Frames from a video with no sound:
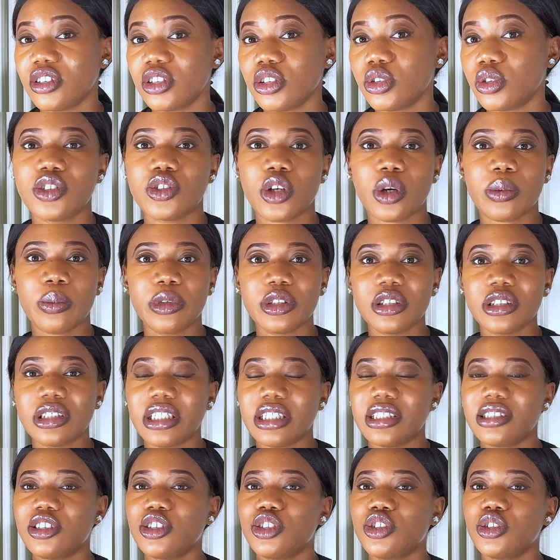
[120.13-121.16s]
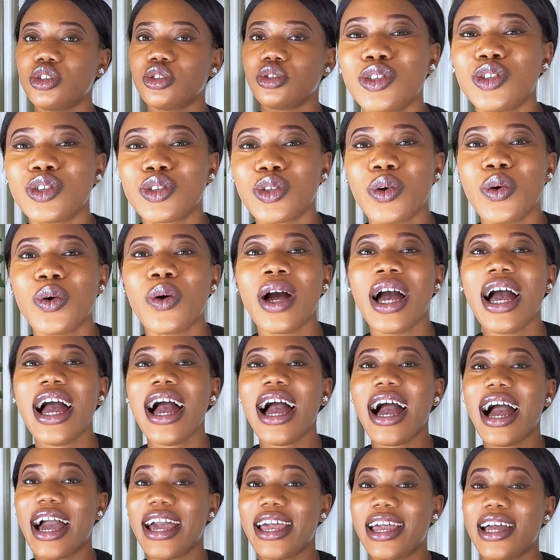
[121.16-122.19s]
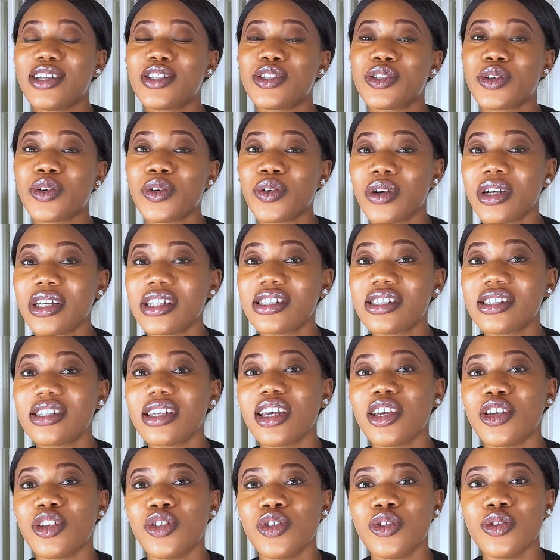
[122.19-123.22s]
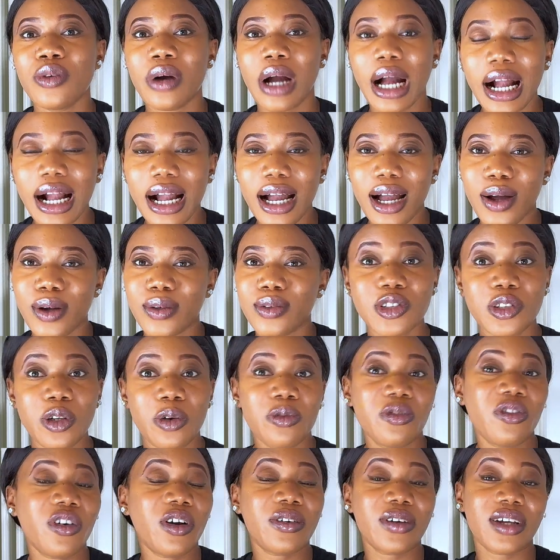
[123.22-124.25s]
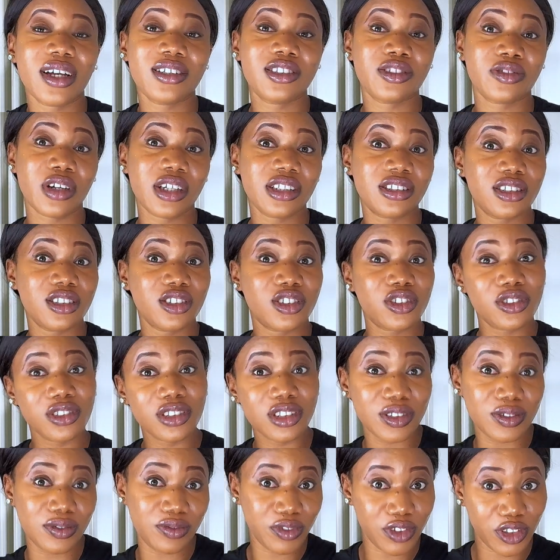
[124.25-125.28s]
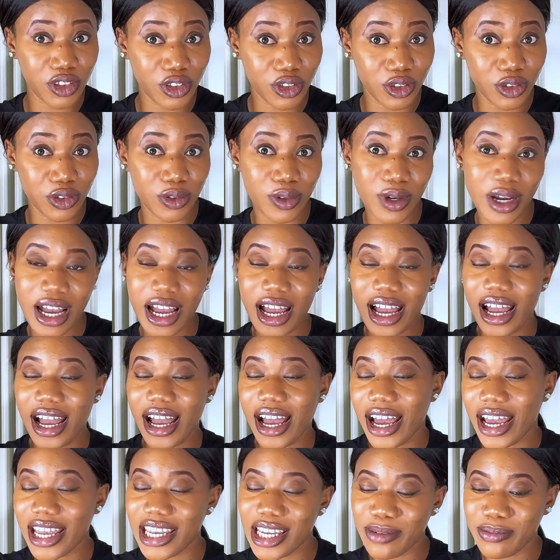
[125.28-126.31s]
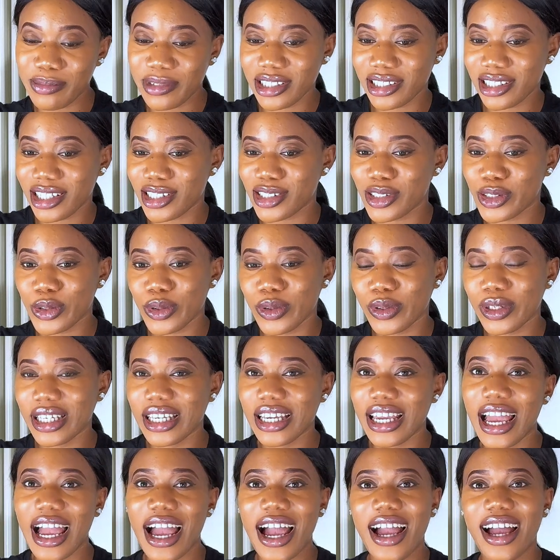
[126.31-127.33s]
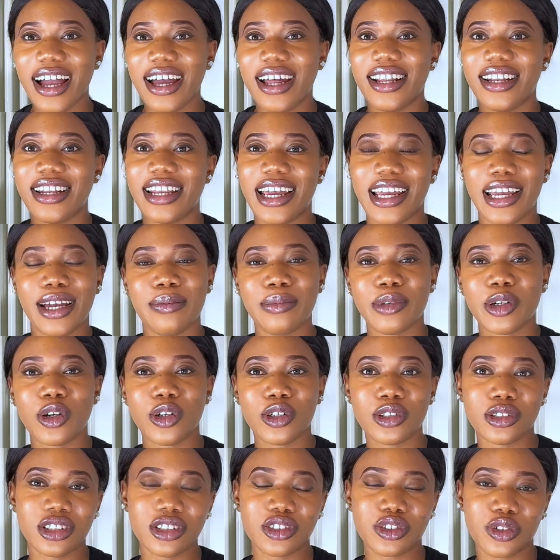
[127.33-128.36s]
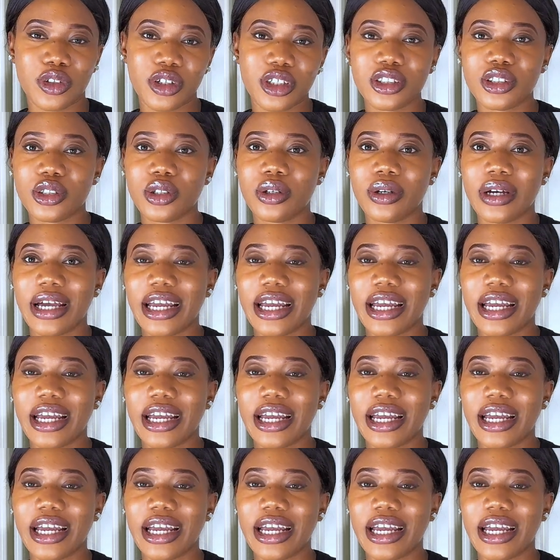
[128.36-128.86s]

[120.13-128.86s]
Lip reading: TikTok monetization. So I had to create a new account. So before we get right into this video, I am Linda Tony and I am a content creator.